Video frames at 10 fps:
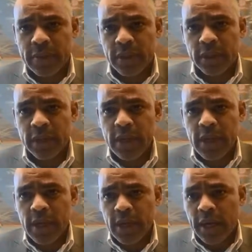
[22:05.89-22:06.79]
So
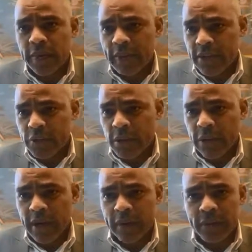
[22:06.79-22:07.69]
uh, that's
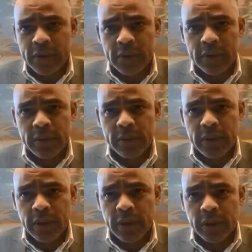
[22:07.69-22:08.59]
where I have to,
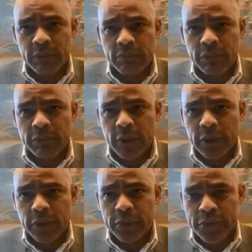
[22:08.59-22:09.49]
you know,
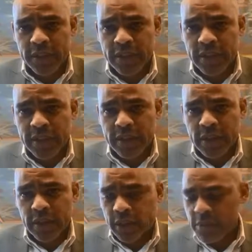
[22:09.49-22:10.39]
follow Christina's lead as,
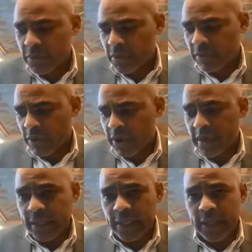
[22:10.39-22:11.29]
a, as a, one of our
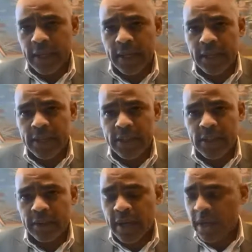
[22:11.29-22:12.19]
key uh, leads
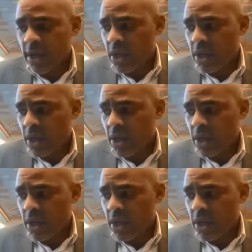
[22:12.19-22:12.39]
on that.